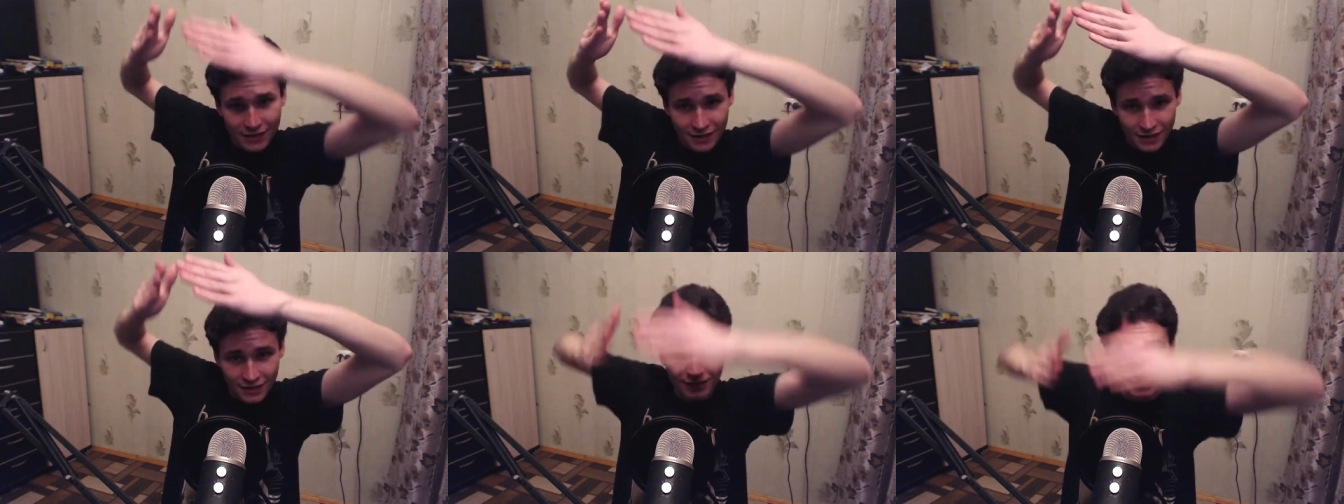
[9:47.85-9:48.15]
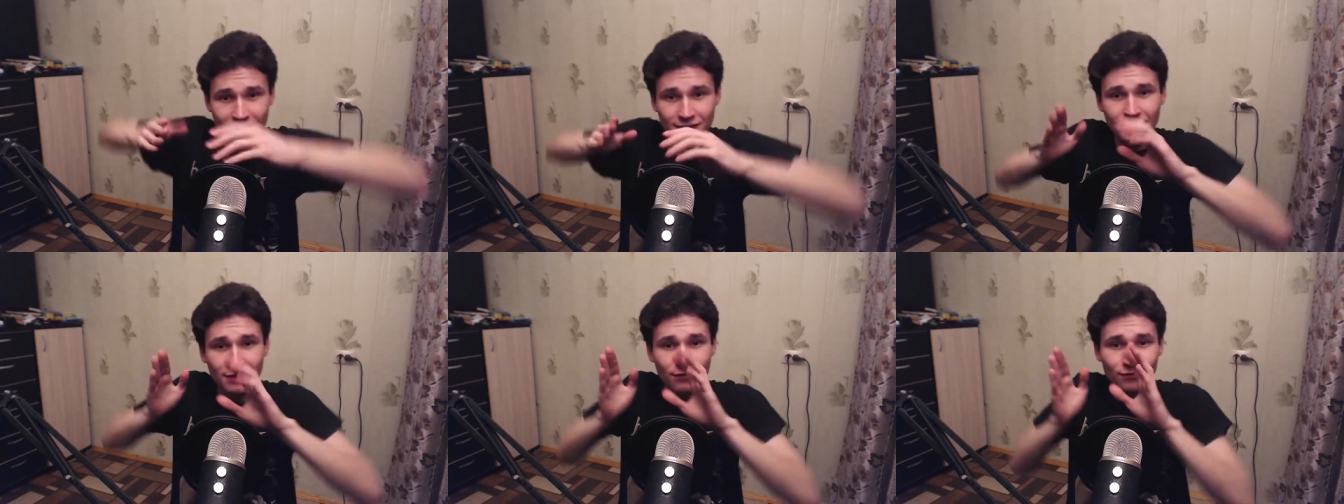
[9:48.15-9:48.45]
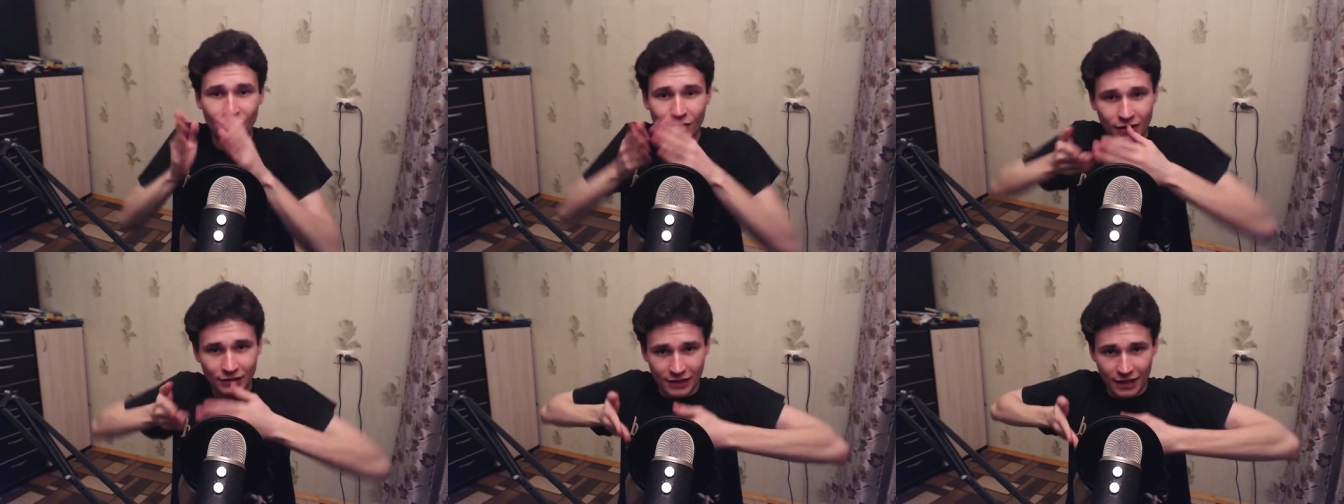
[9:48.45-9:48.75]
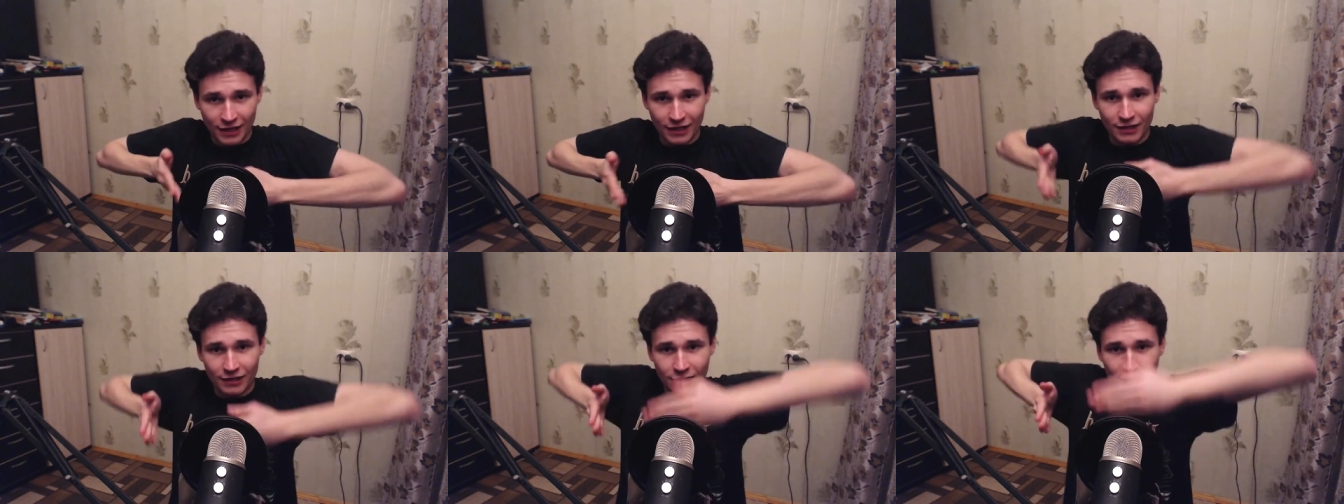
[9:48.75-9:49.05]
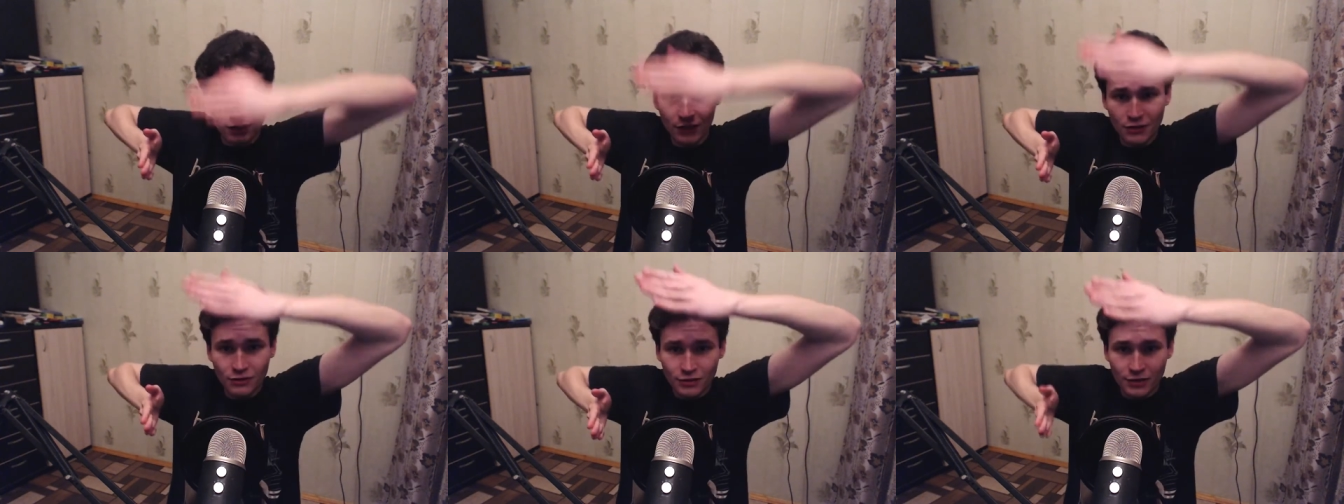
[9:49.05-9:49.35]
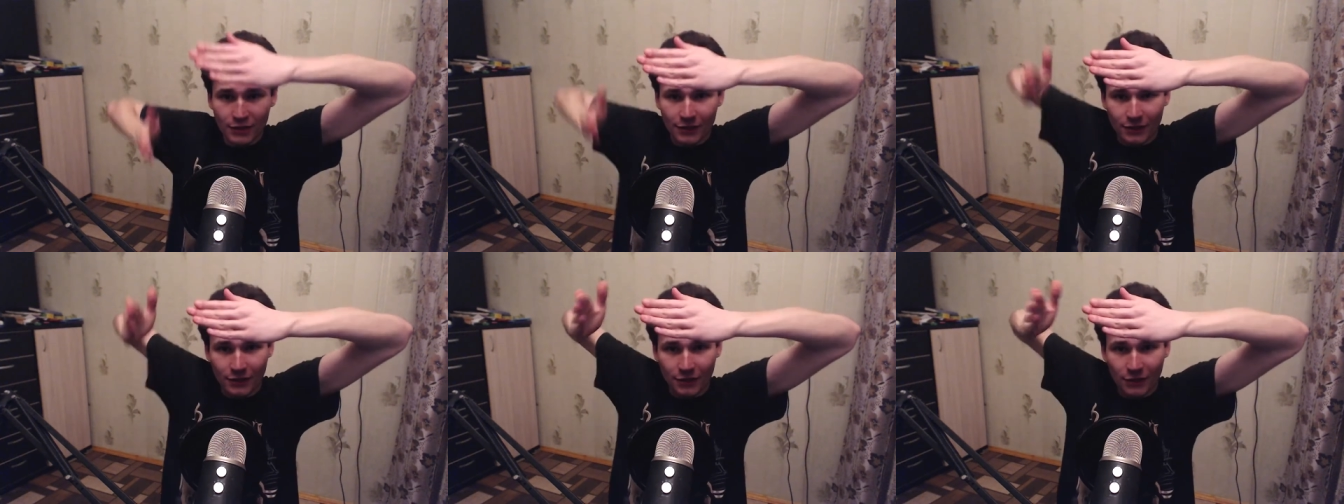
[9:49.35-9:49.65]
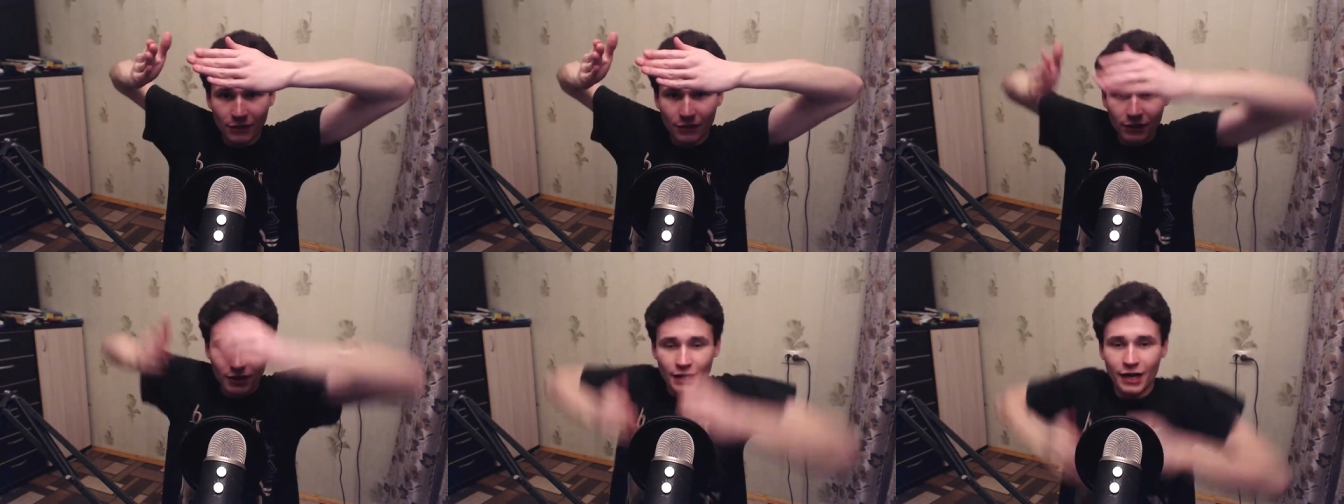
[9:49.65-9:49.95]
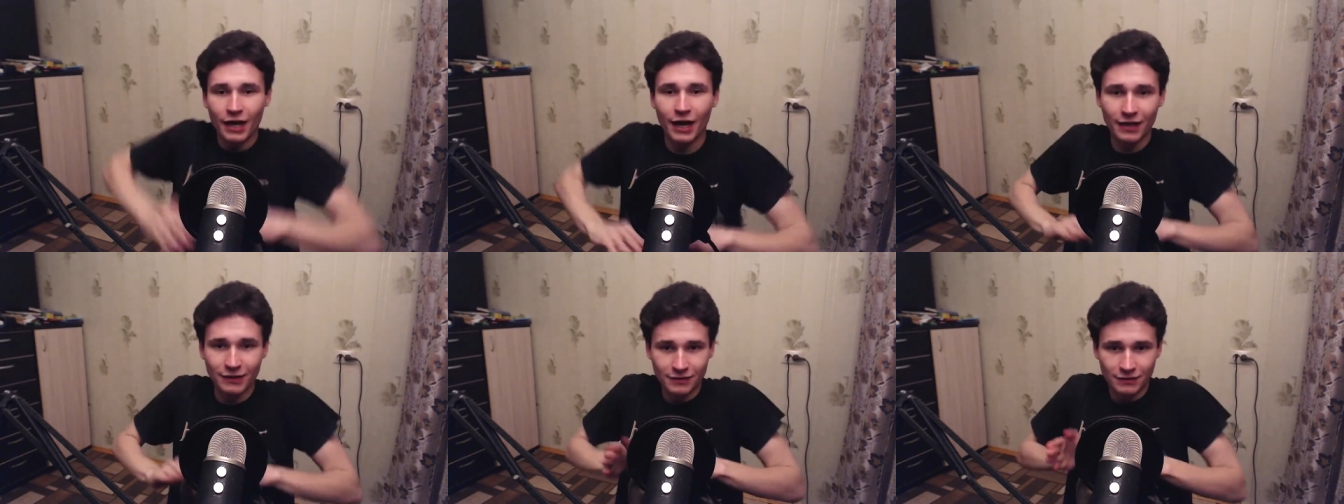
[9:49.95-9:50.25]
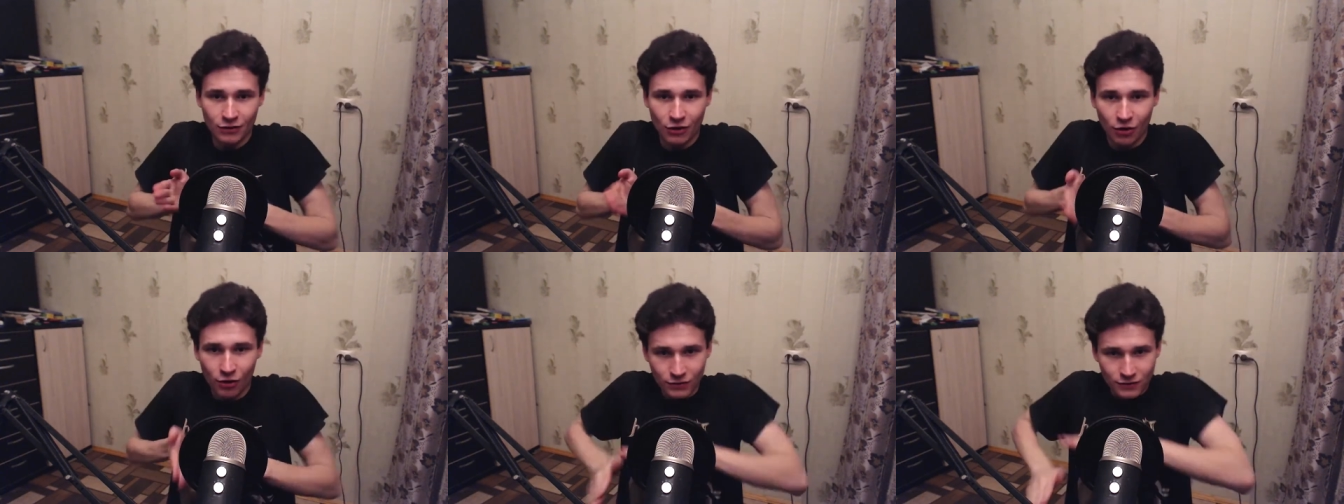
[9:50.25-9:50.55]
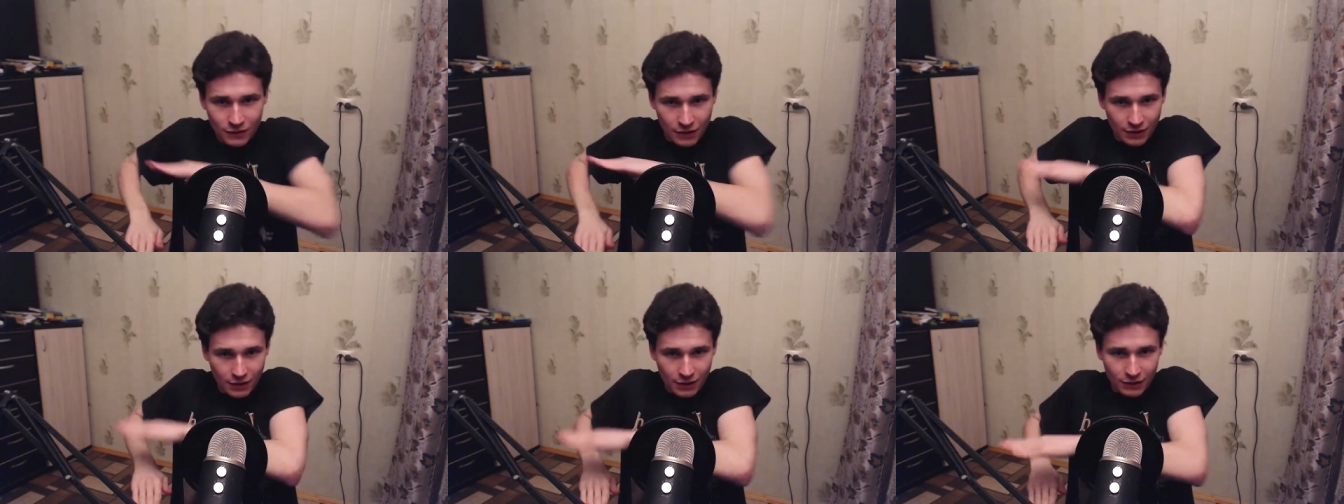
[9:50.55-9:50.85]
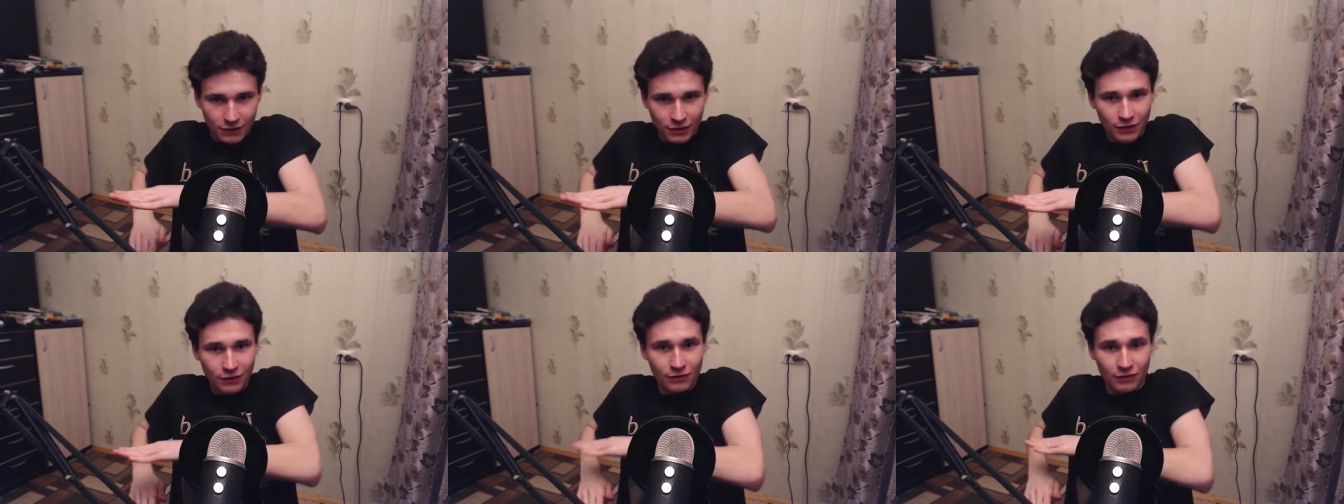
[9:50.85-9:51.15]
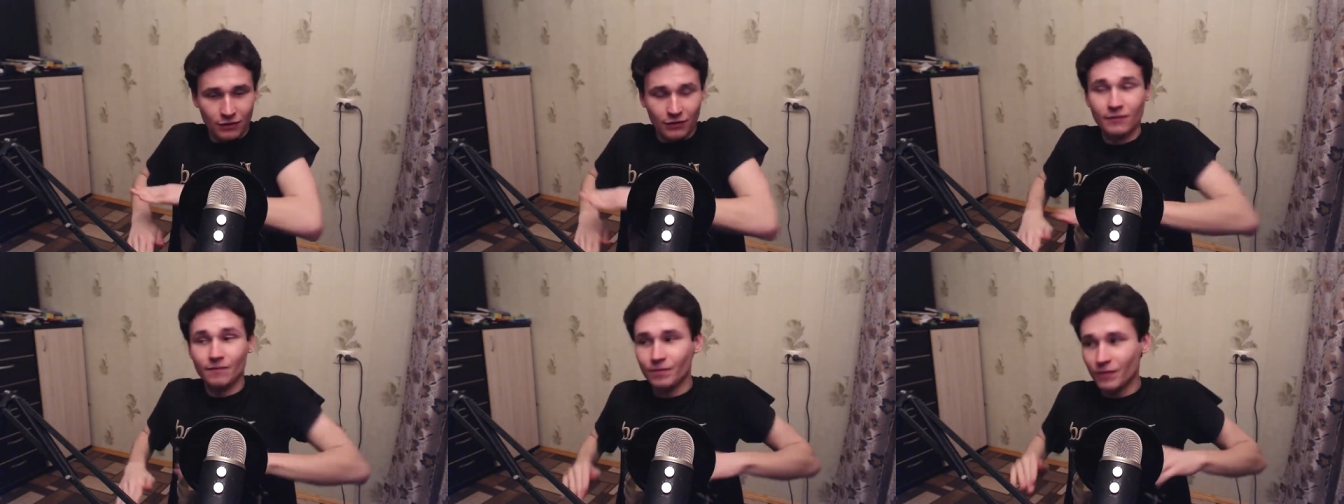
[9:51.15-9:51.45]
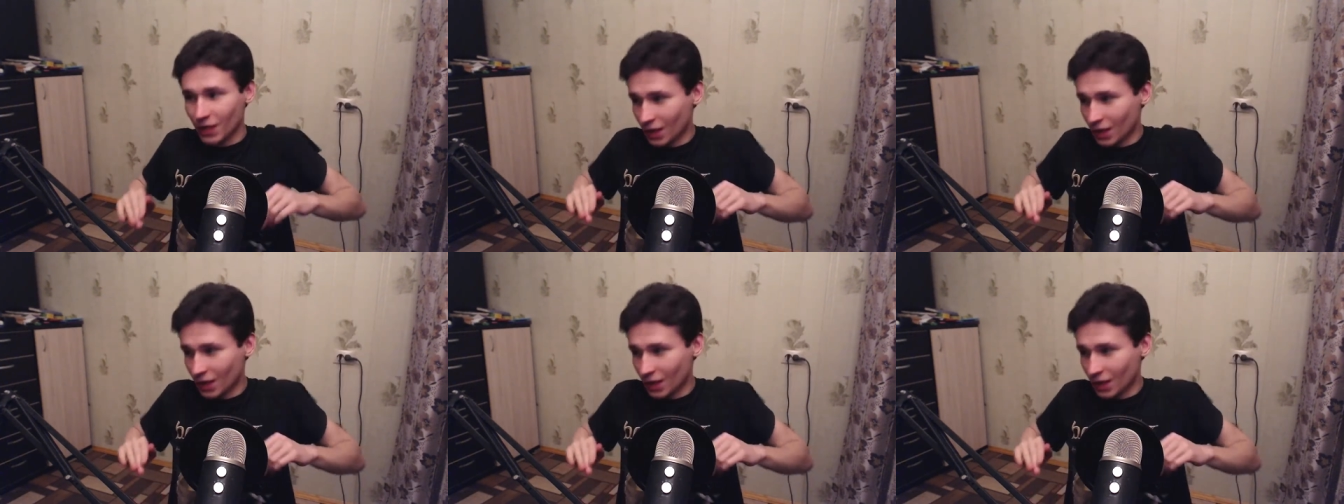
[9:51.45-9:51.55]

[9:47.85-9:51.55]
It is different, like here, here, and also here.